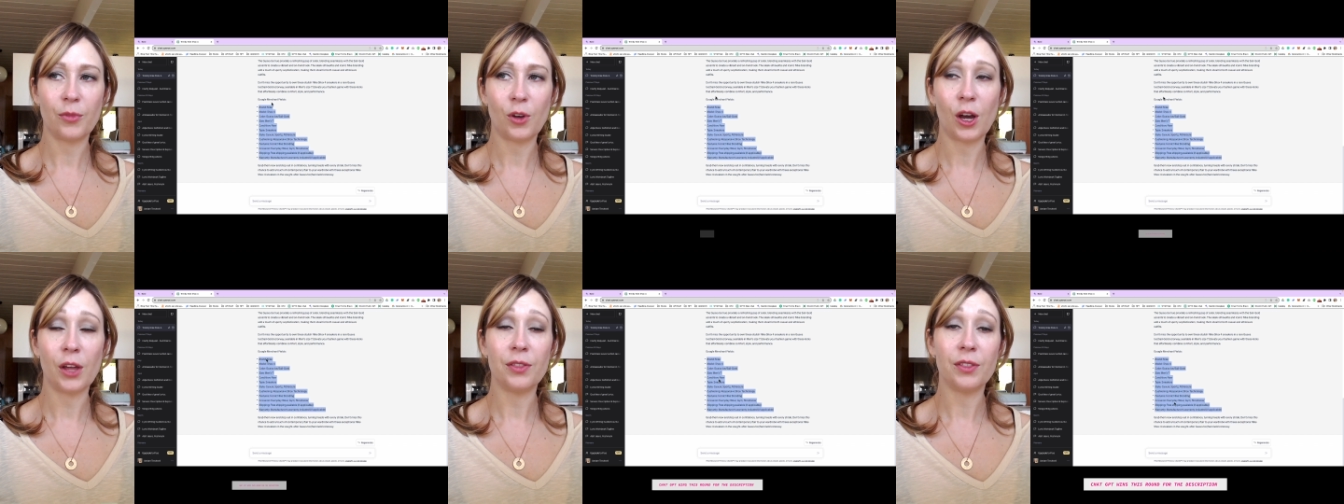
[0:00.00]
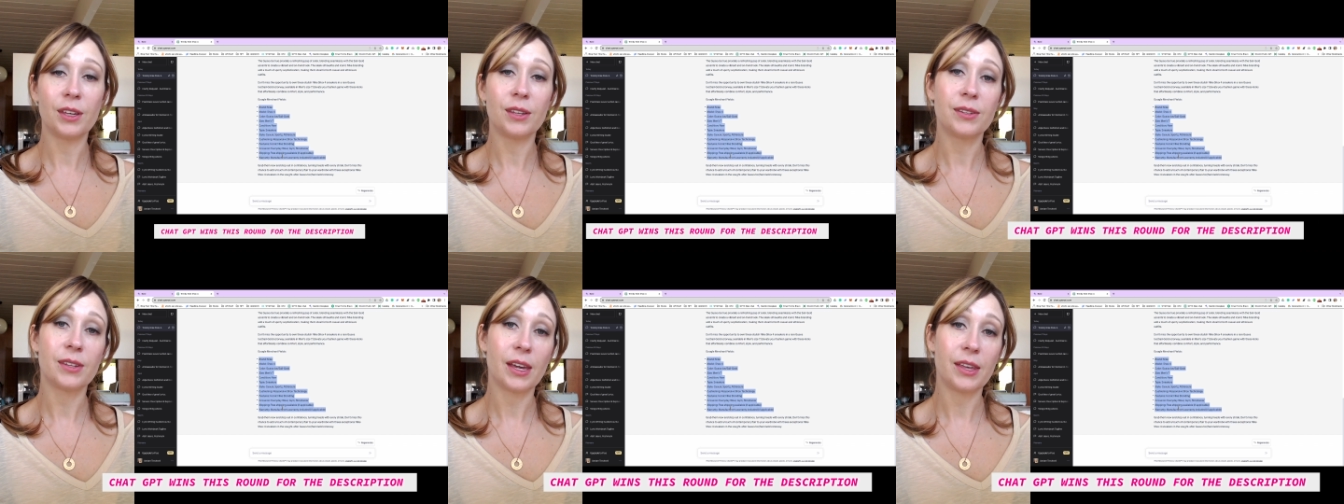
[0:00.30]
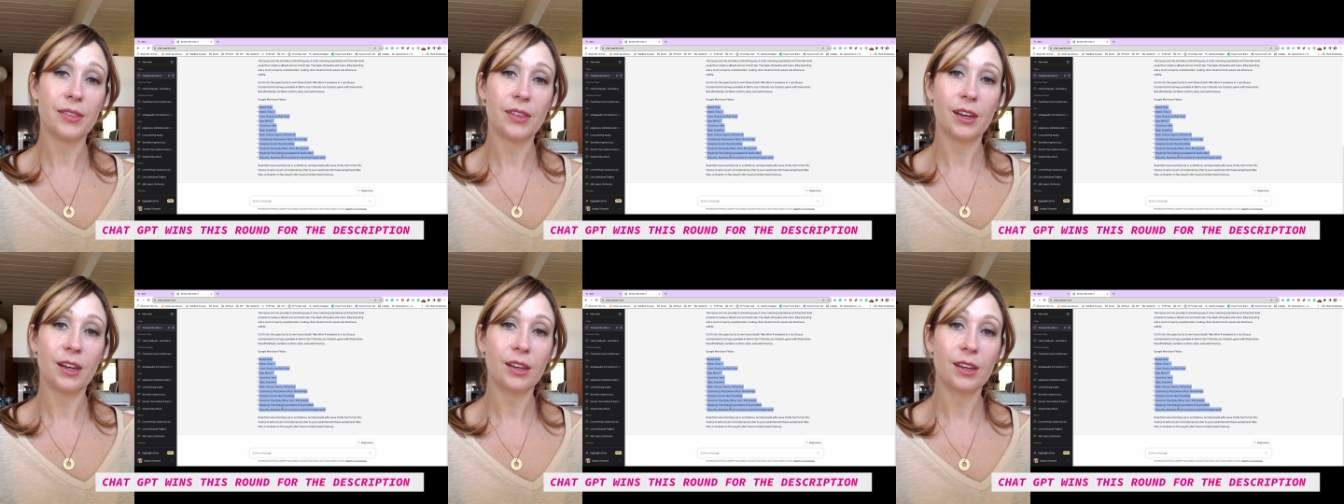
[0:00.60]
on this,
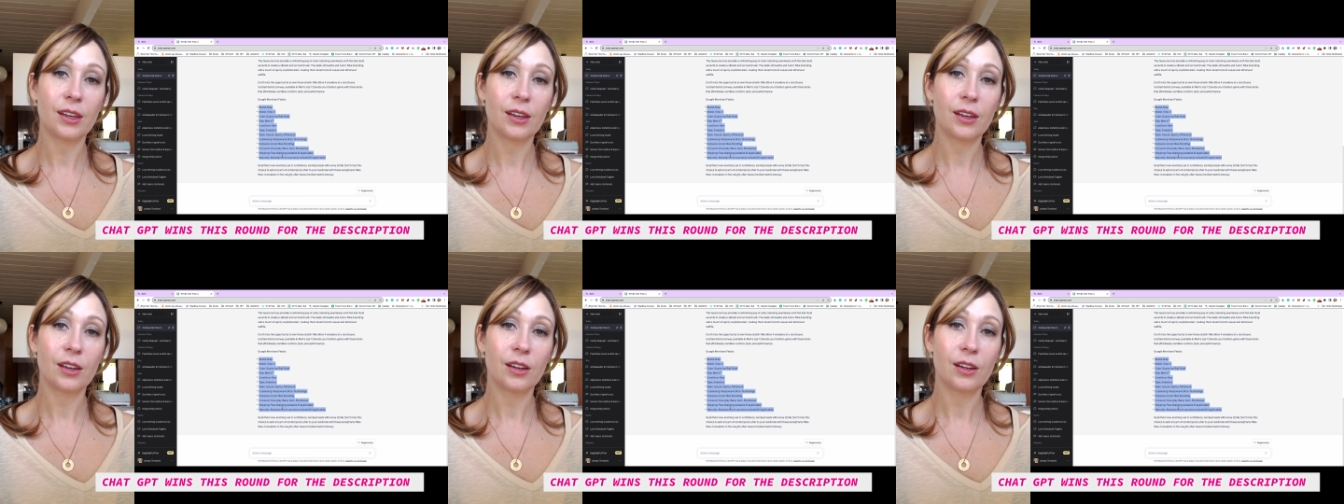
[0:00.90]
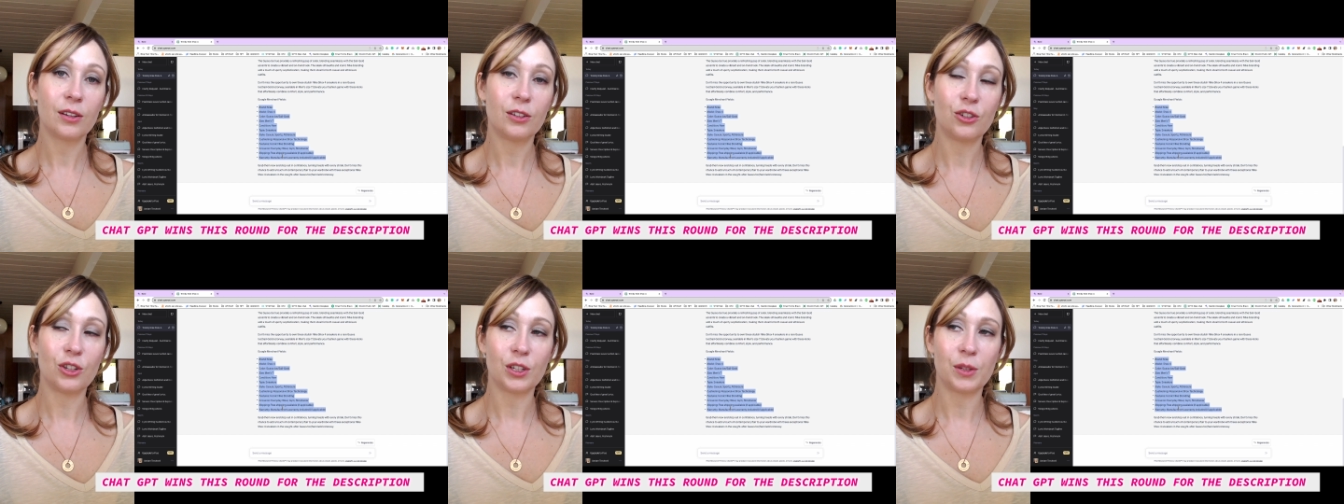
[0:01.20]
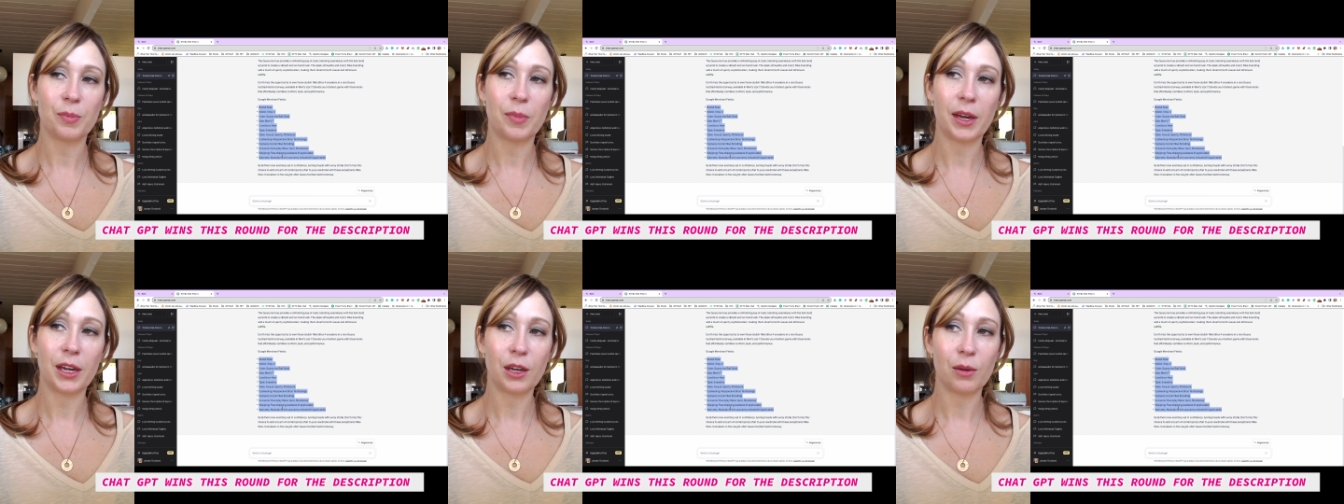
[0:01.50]
I think,
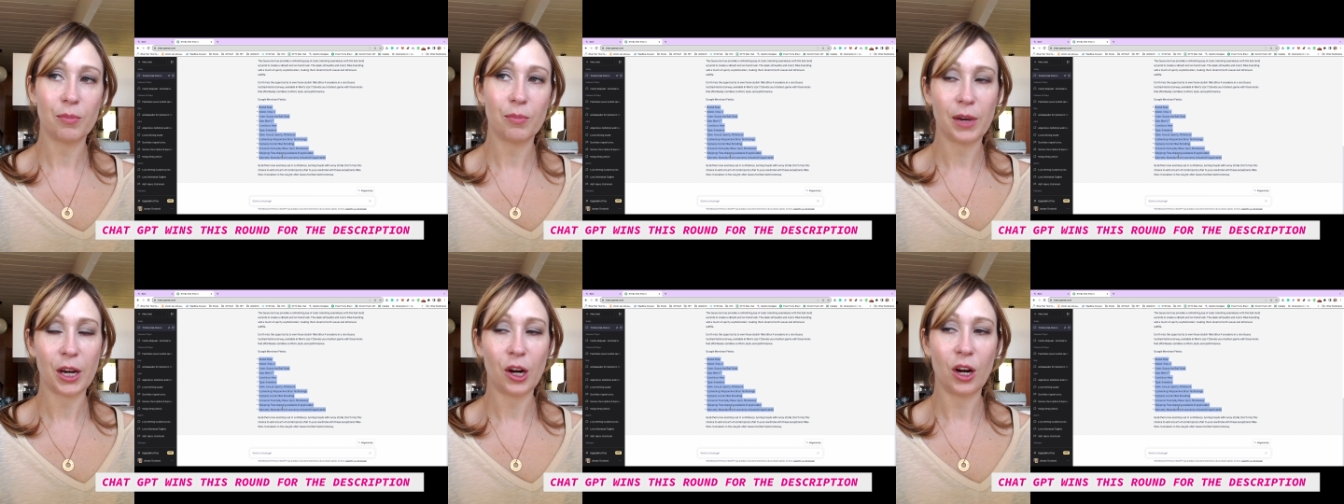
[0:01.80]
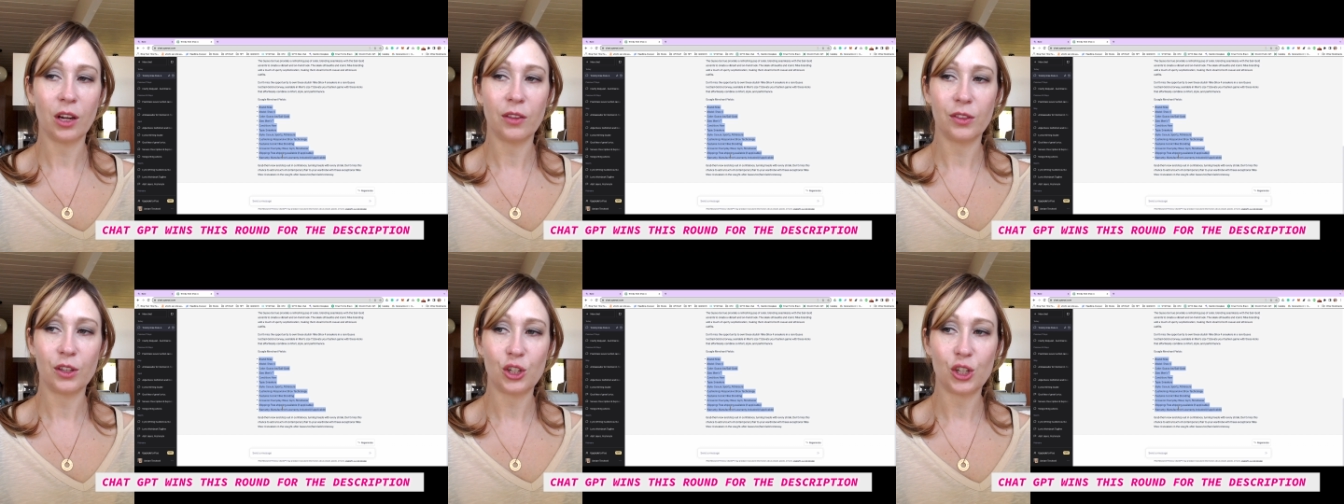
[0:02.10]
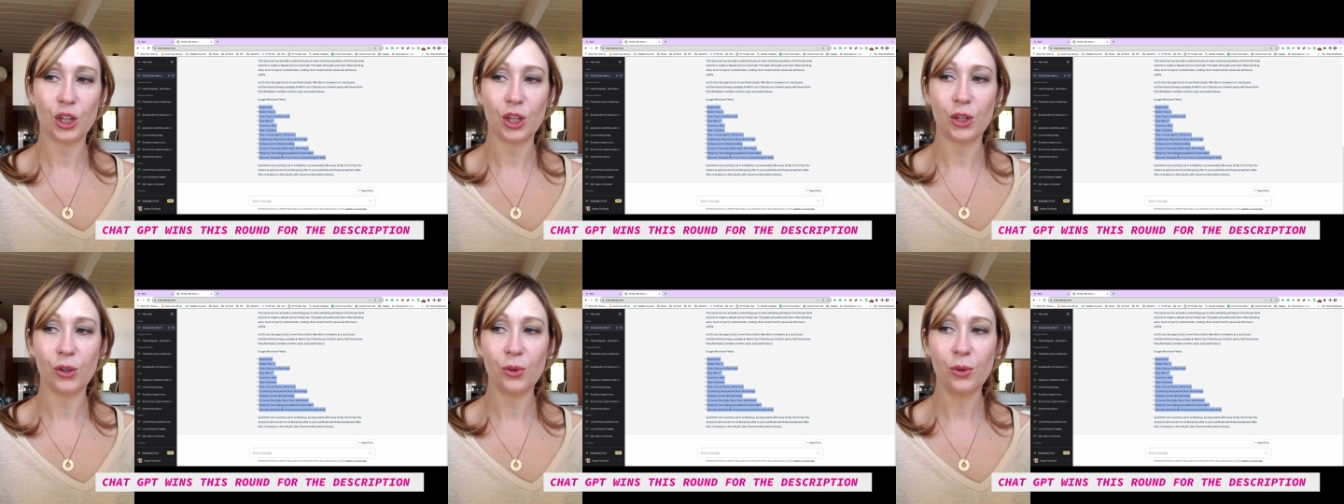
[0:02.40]
just by comparing the
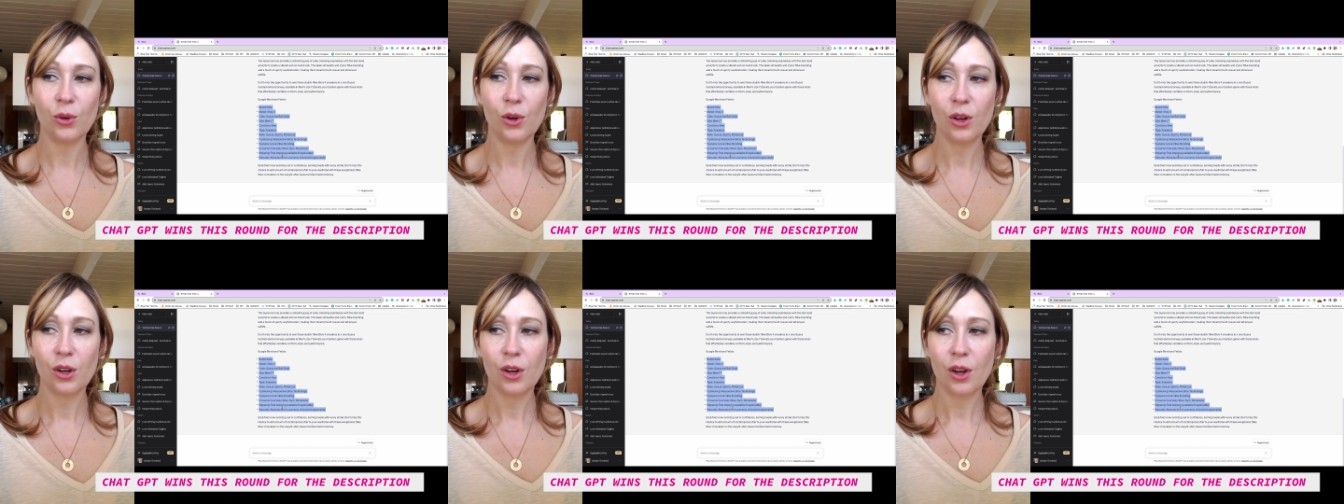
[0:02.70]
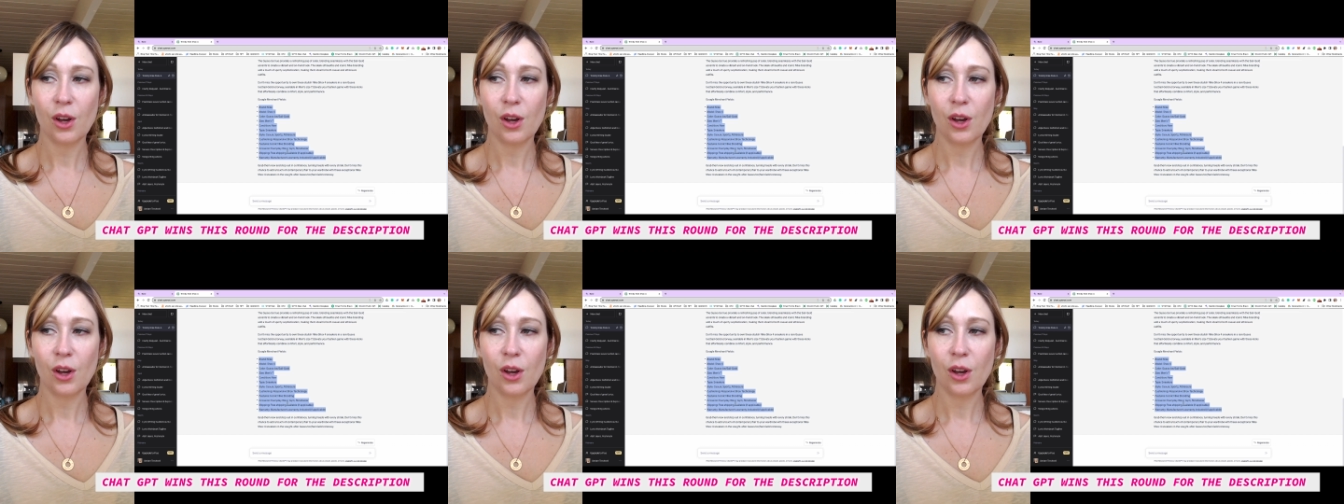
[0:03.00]
two.